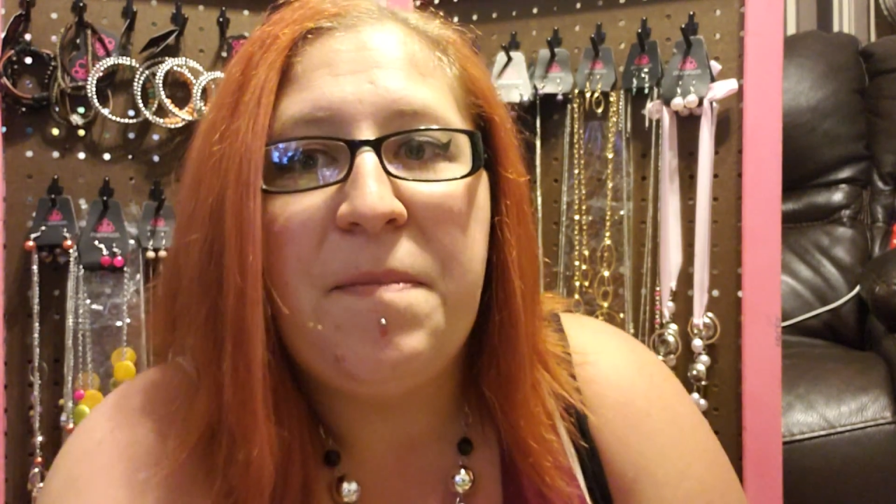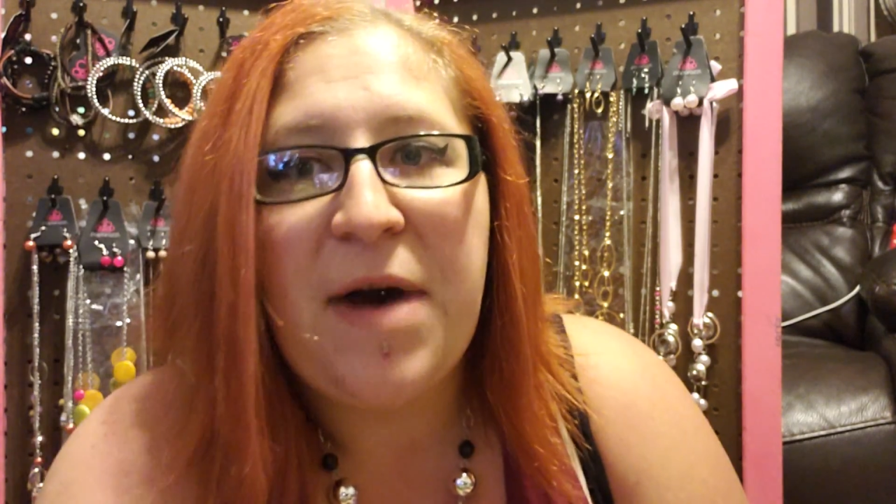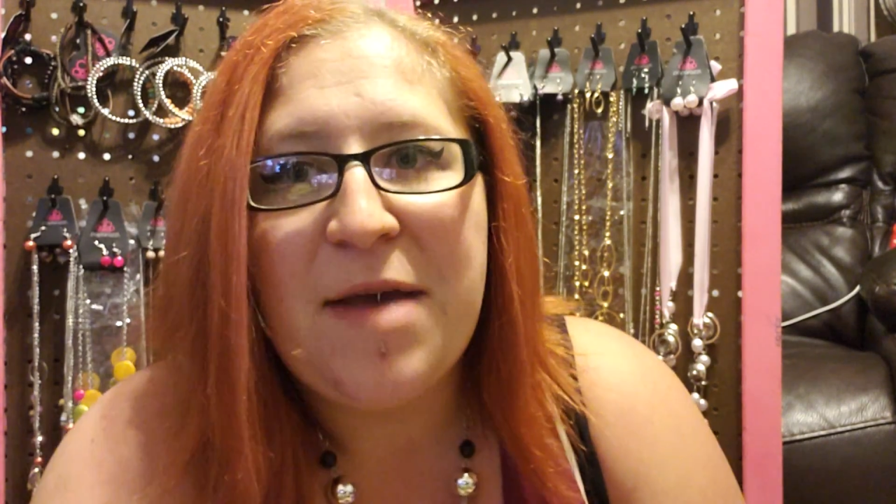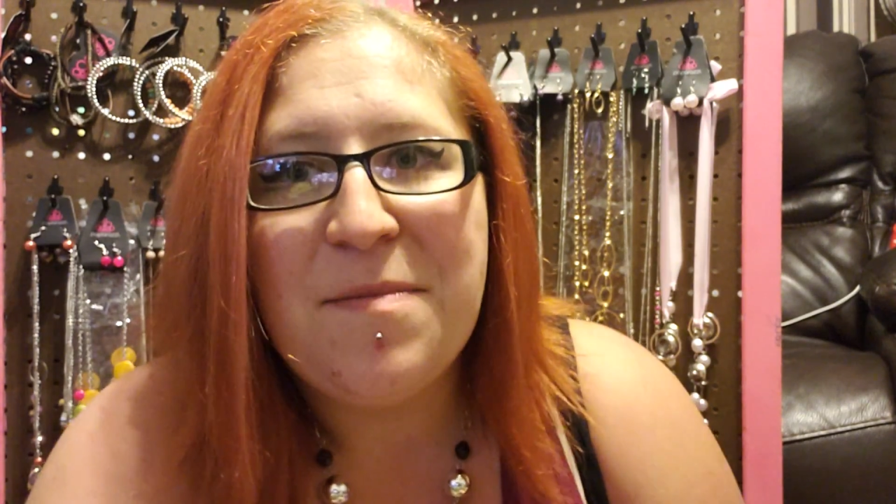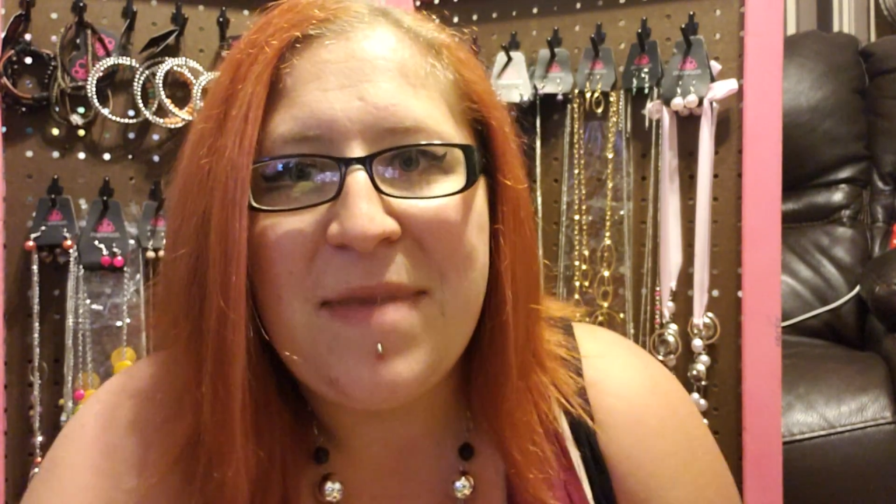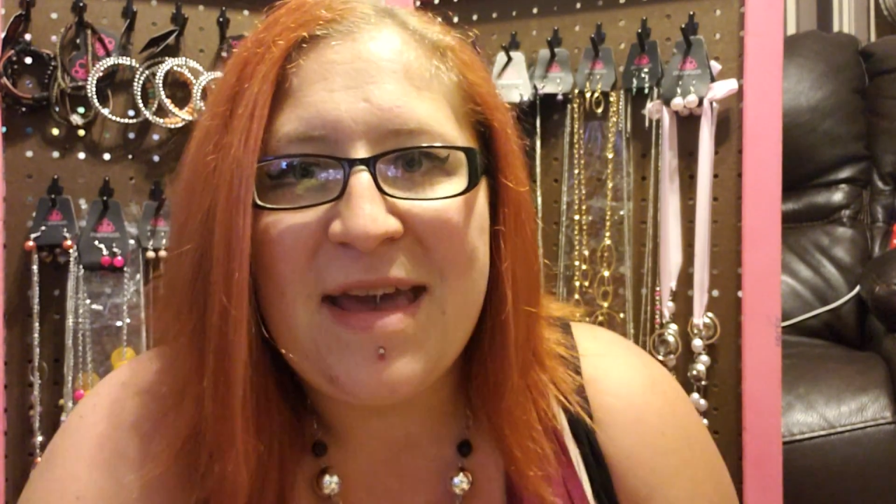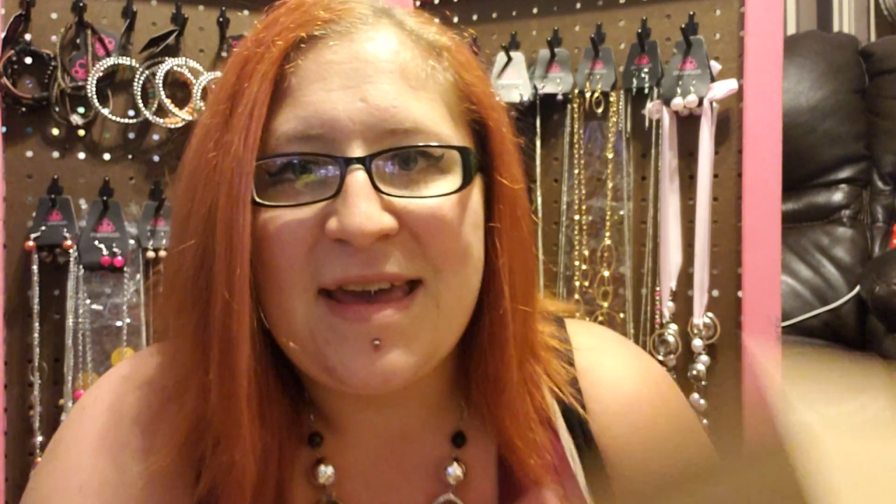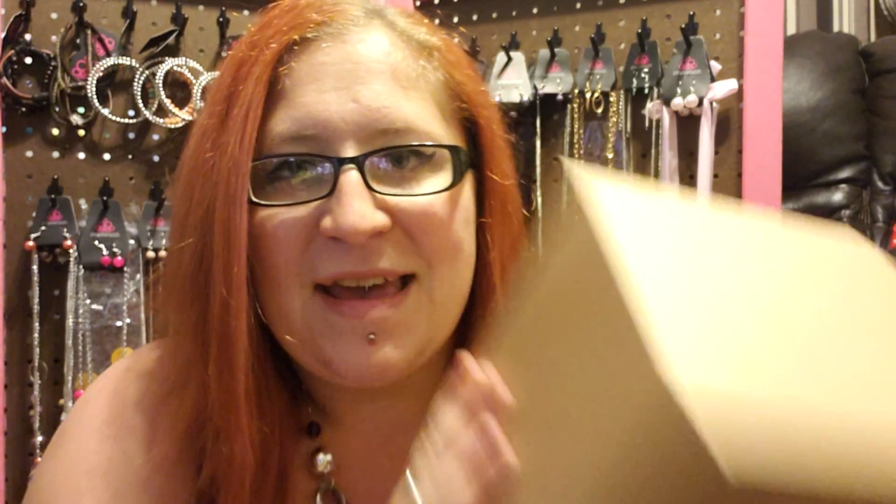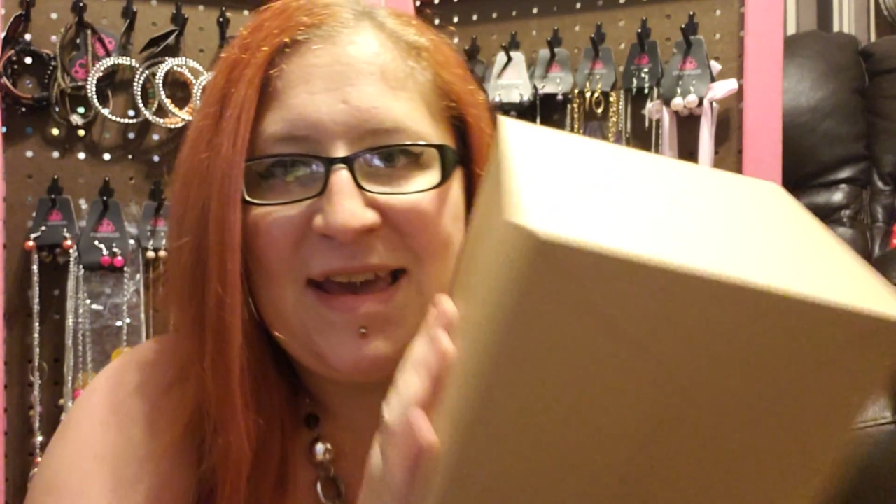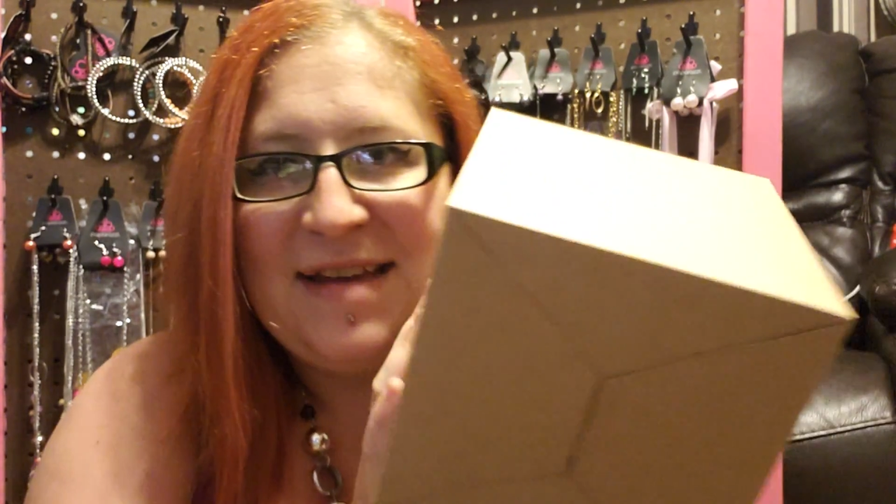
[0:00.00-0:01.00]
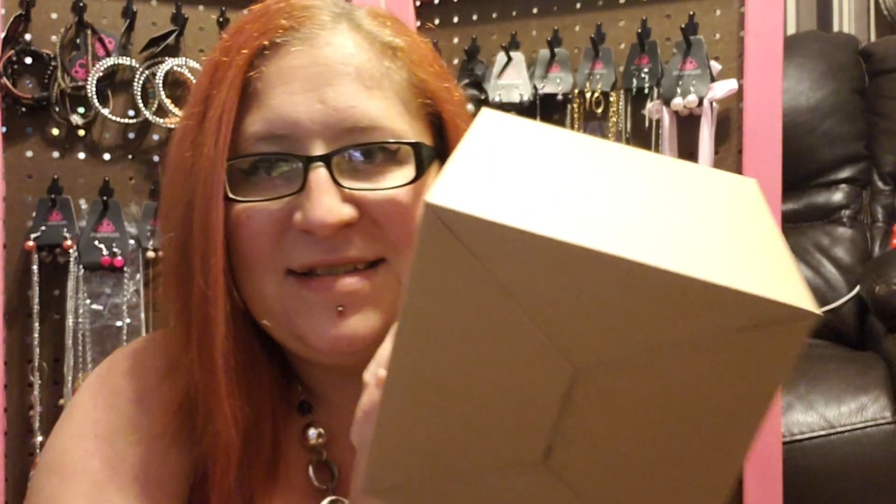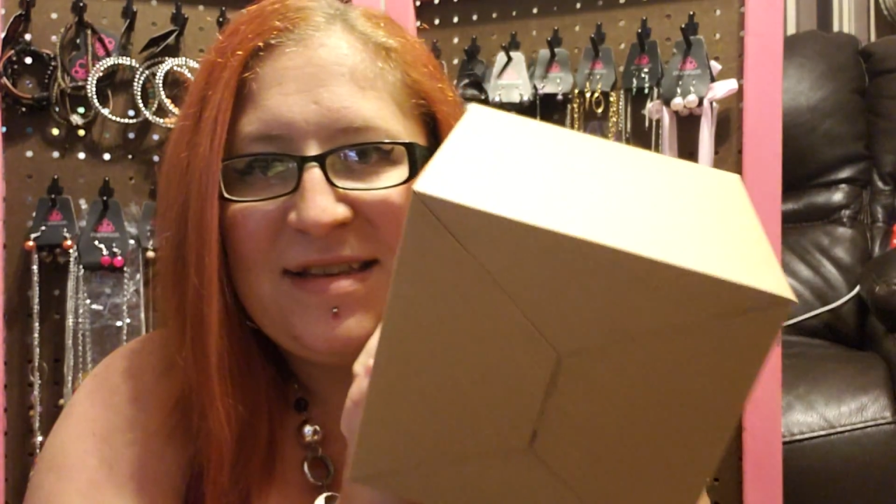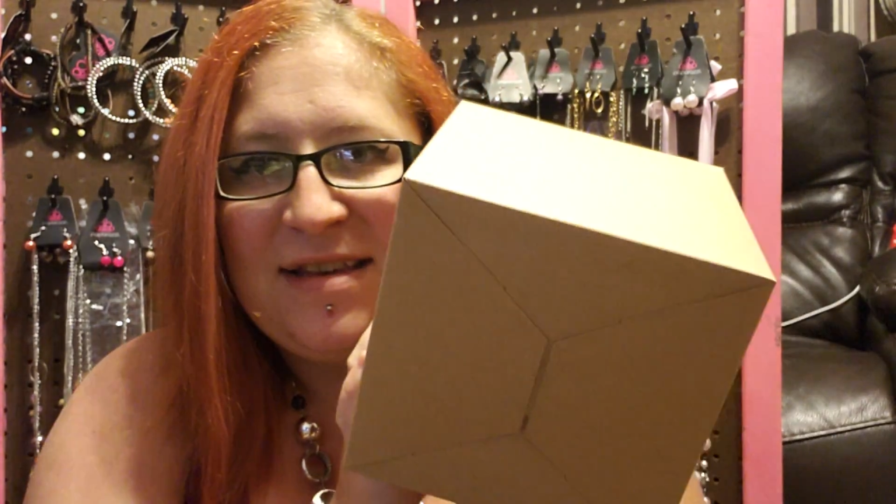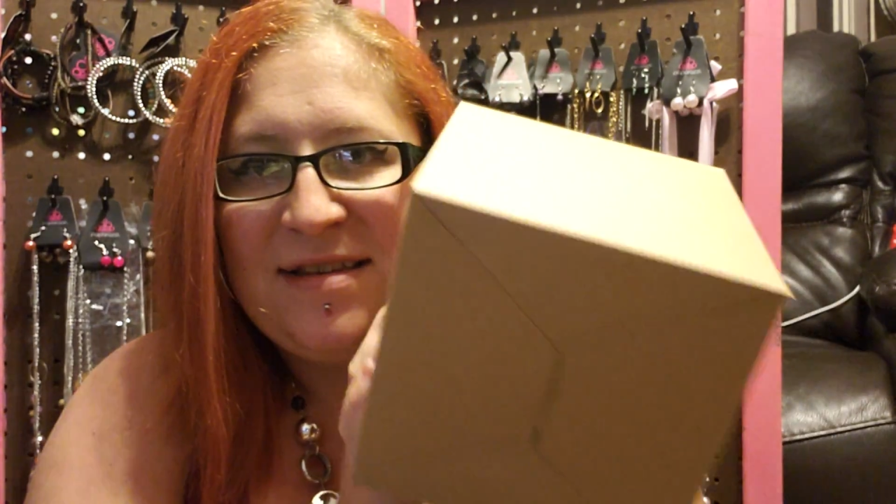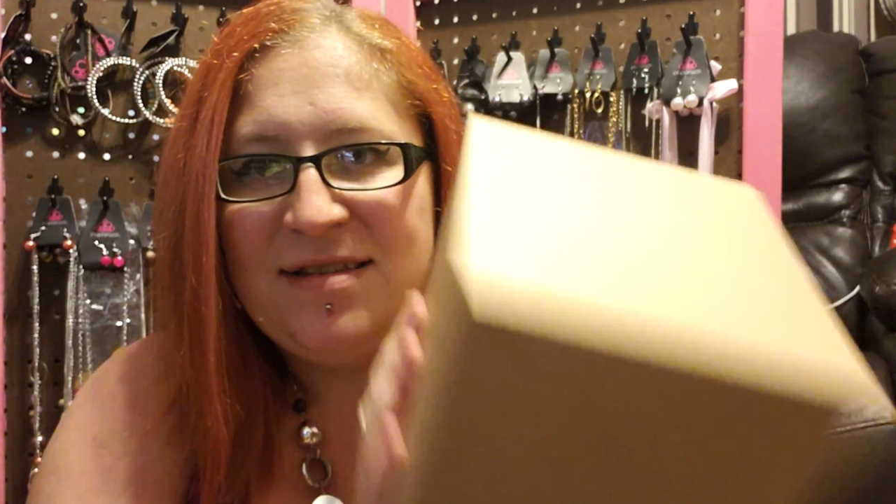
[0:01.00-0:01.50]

by making it